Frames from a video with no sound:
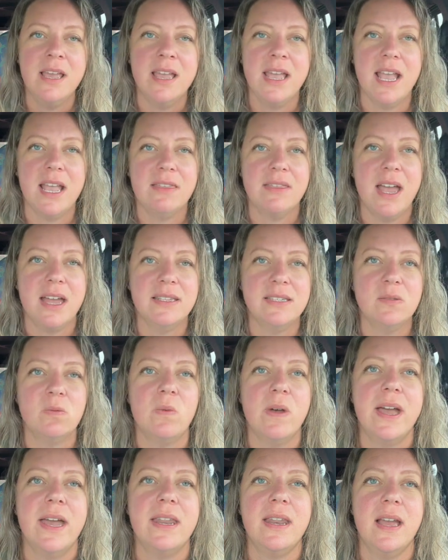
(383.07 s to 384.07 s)
And that's
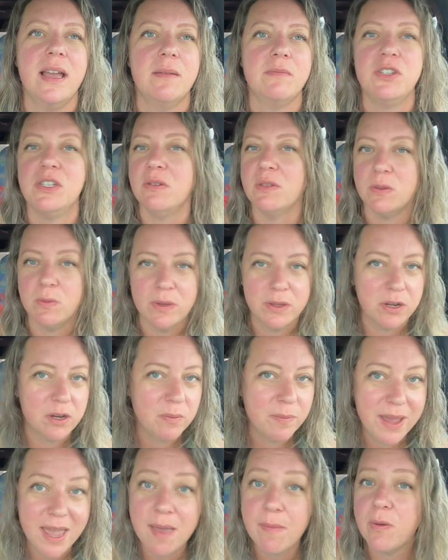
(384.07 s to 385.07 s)
what, um, she was with
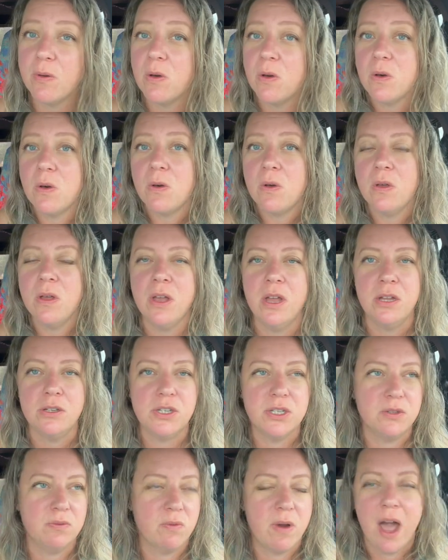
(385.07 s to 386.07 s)
her people,
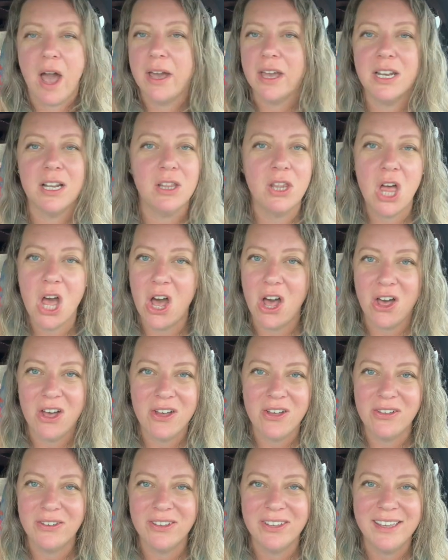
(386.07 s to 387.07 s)
just rocking
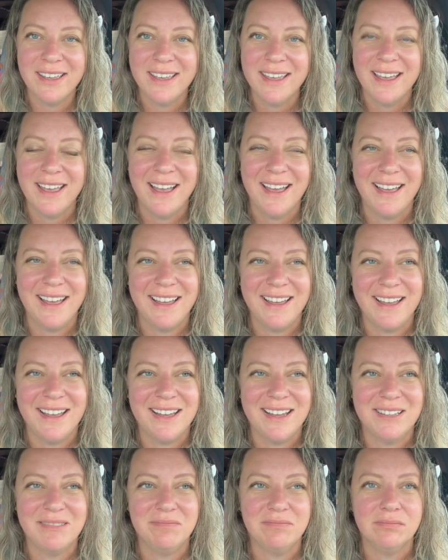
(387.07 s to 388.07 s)
along,
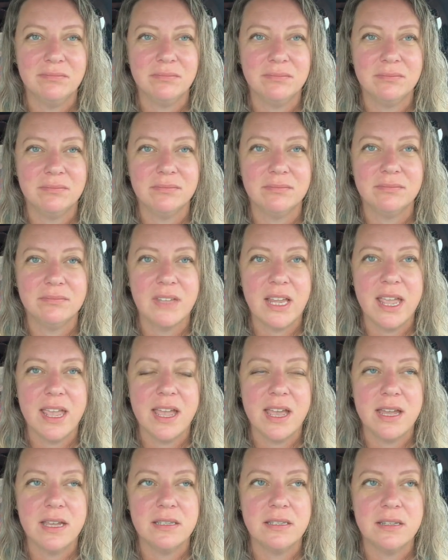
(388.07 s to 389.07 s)
um,
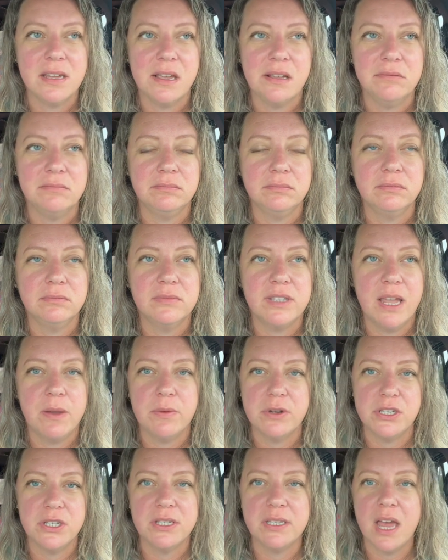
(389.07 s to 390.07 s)
and um, they
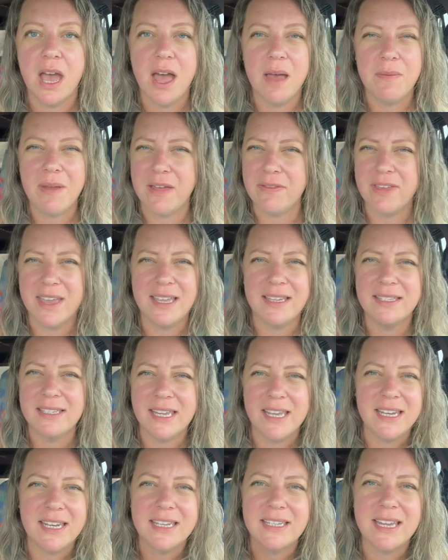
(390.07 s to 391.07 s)
were just up, I think,
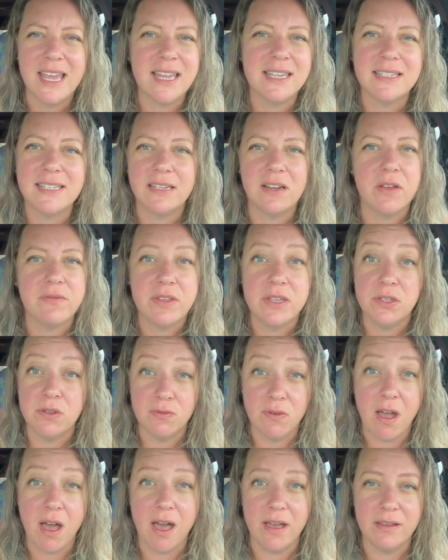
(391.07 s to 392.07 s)
singing and dancing on this
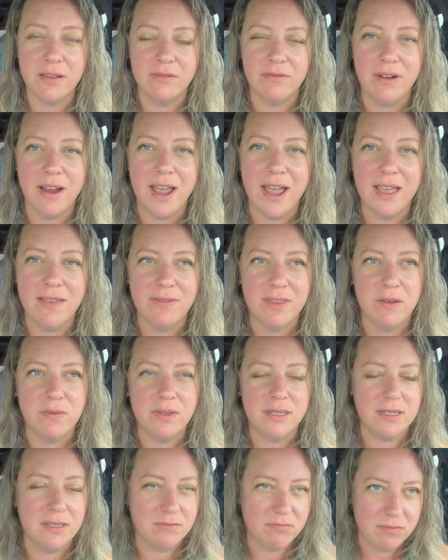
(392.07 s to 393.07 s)
rock, right? That
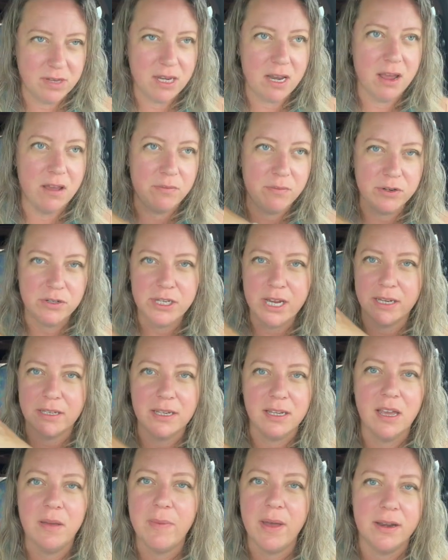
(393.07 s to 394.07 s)
was, you know,
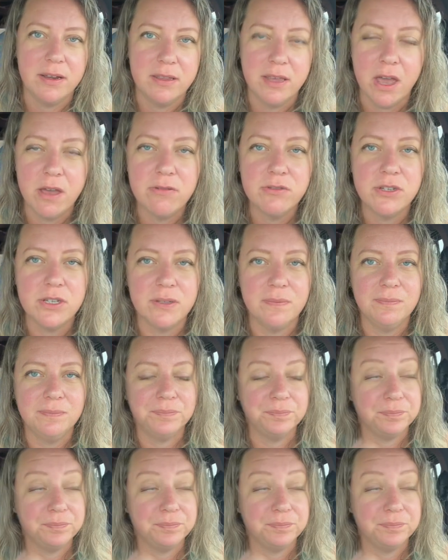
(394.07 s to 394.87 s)
projecting up out of the ocean.